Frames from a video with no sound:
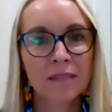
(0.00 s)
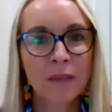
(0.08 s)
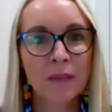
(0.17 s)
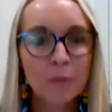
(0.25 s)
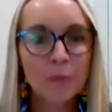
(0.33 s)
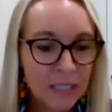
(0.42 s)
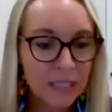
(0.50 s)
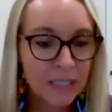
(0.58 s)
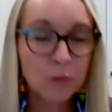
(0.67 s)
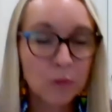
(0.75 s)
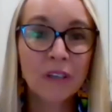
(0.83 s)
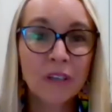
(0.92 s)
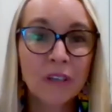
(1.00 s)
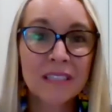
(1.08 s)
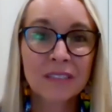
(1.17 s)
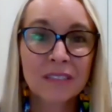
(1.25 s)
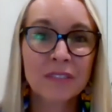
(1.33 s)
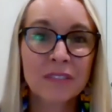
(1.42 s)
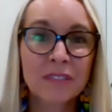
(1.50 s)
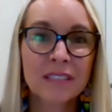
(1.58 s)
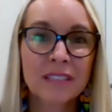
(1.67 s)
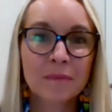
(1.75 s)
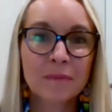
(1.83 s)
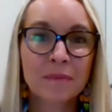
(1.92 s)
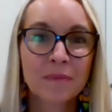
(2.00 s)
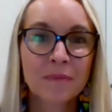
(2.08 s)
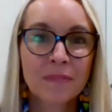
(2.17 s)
Maybe we need to work on our self-esteem.